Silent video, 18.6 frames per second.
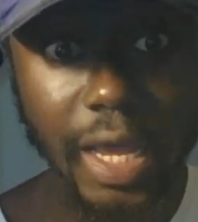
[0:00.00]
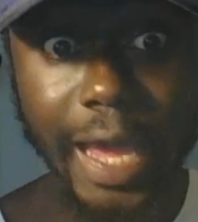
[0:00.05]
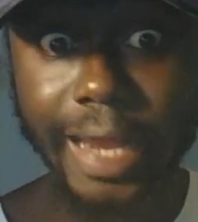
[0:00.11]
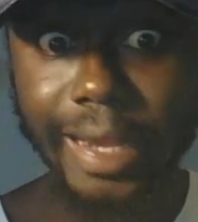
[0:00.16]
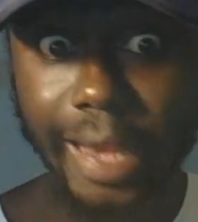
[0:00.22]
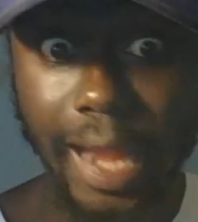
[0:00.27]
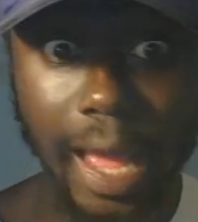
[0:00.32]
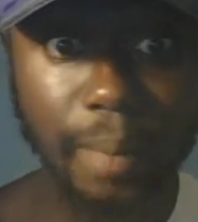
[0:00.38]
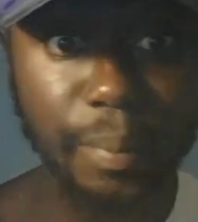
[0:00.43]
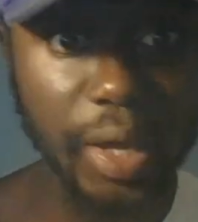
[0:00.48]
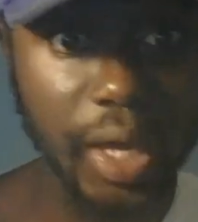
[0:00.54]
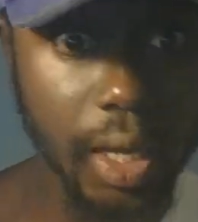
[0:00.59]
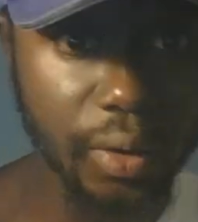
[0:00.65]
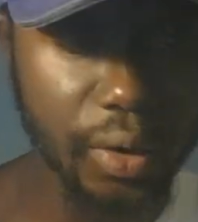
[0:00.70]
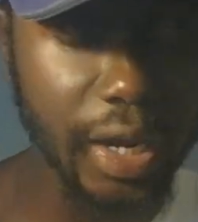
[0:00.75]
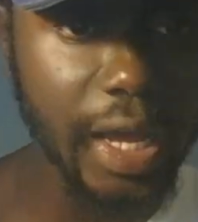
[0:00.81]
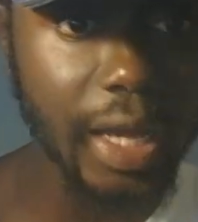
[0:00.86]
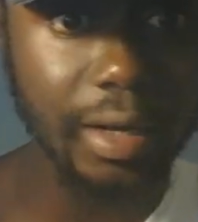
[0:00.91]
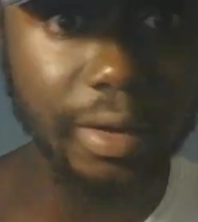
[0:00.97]
and now I'm
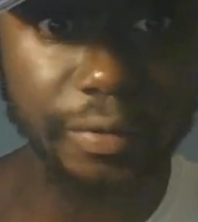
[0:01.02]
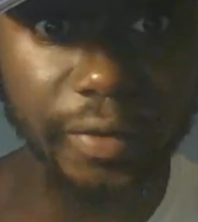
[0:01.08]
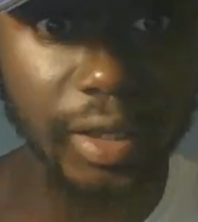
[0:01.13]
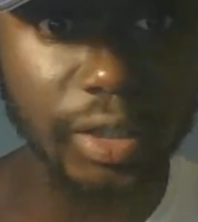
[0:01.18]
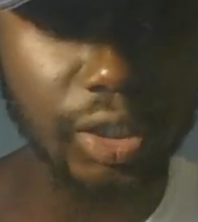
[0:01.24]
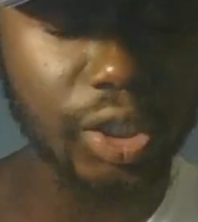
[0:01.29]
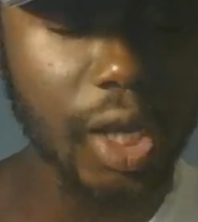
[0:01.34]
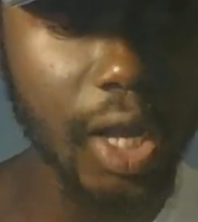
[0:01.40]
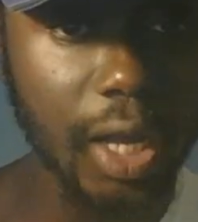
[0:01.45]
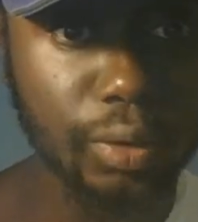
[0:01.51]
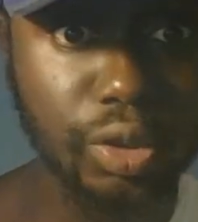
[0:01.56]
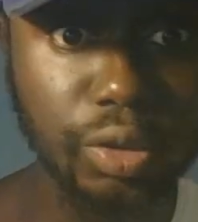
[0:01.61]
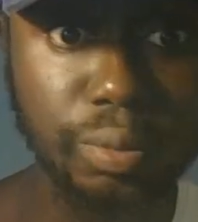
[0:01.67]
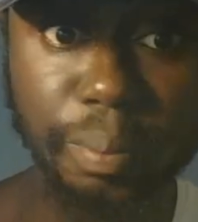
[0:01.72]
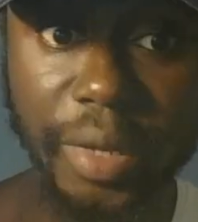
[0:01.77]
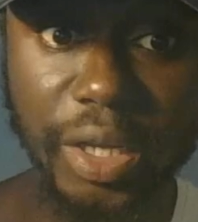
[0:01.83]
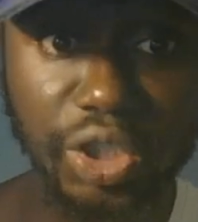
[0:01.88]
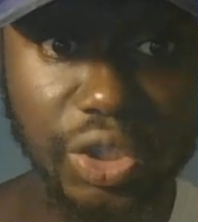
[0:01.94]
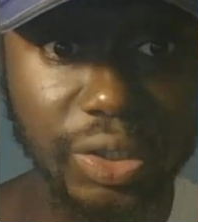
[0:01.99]
hearing NFL scouts
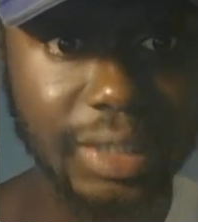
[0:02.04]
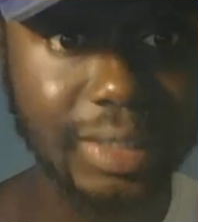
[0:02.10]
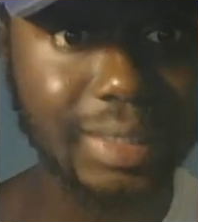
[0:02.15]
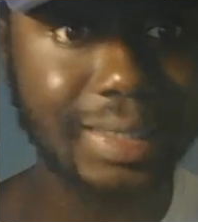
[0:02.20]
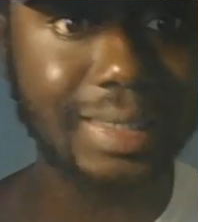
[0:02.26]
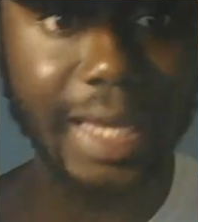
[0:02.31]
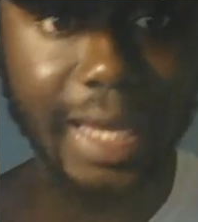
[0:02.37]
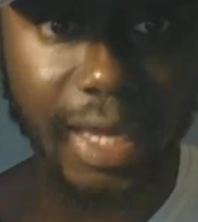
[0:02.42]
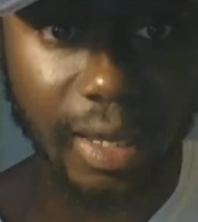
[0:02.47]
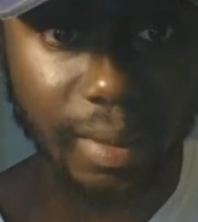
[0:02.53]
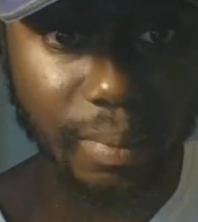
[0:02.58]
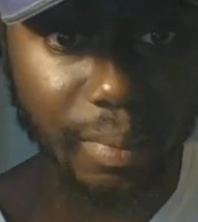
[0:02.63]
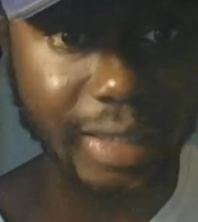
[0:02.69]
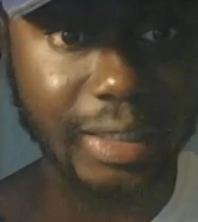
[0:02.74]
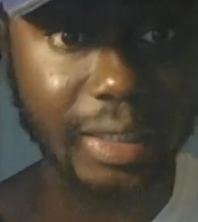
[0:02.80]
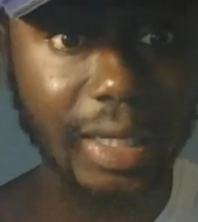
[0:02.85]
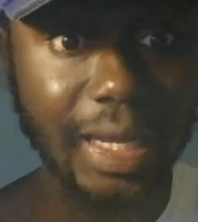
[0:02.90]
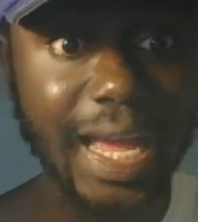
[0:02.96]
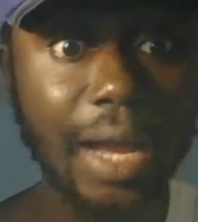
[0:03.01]
mention his name
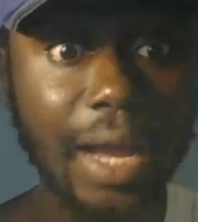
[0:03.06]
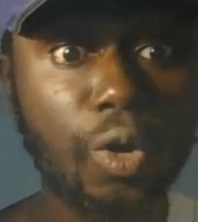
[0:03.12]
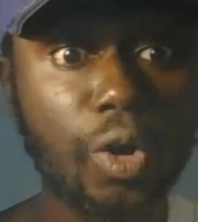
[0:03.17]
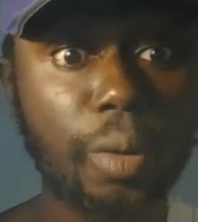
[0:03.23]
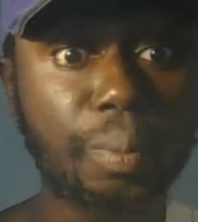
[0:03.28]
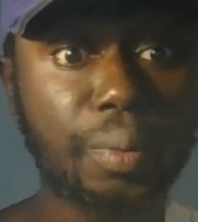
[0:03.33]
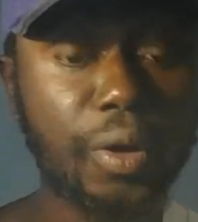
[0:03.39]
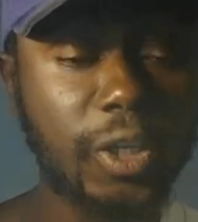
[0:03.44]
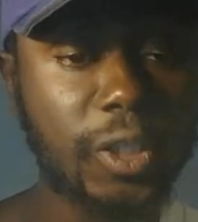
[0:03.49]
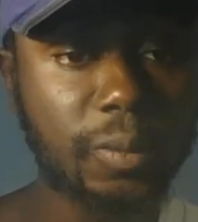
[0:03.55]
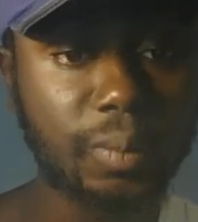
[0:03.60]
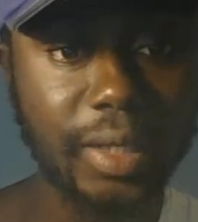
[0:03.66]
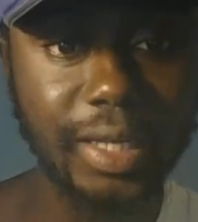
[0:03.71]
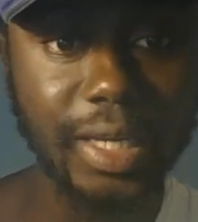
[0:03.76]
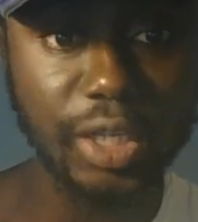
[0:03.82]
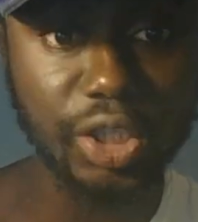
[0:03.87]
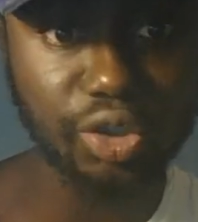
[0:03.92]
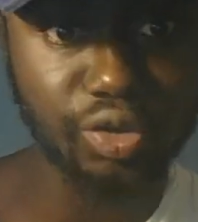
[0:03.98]
as a guy who could possibly get